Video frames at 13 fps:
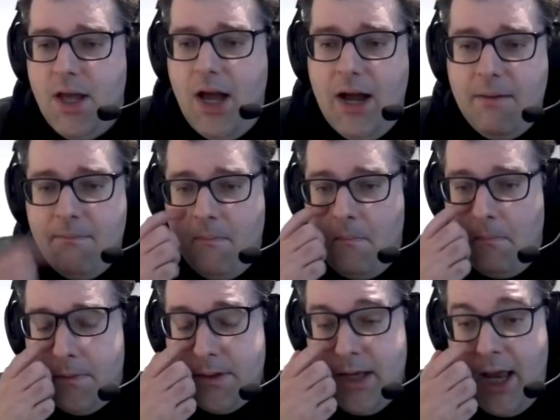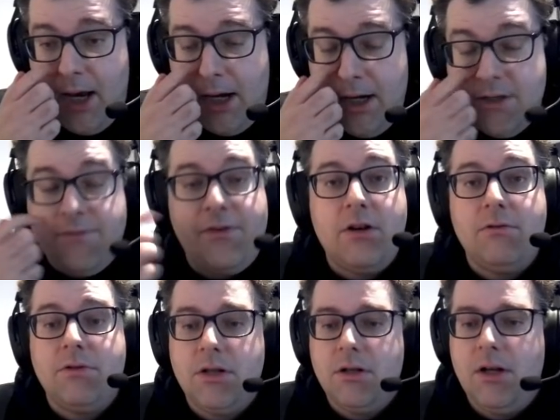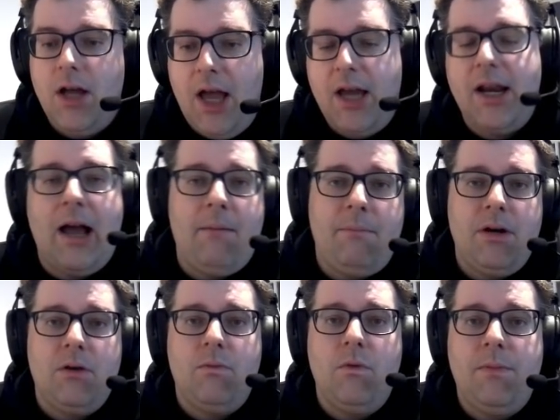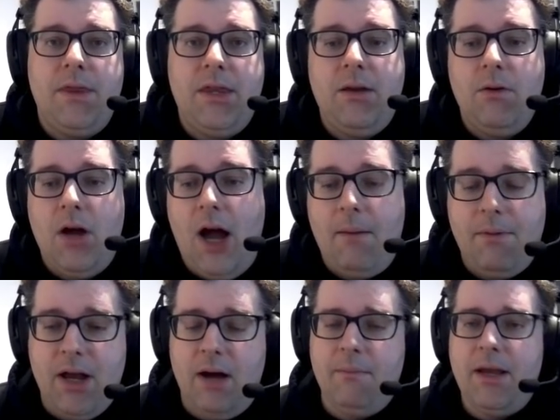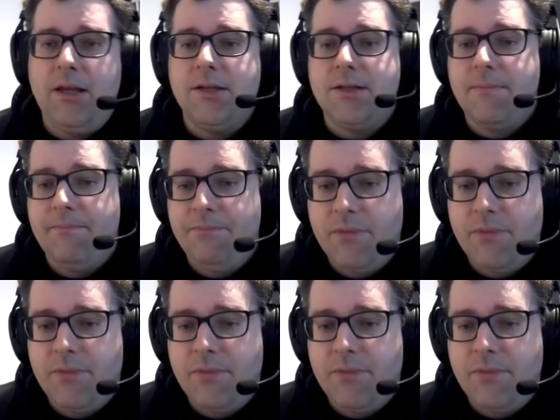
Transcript: So yeah, Clinchfield and Hamburg will be the upcomings.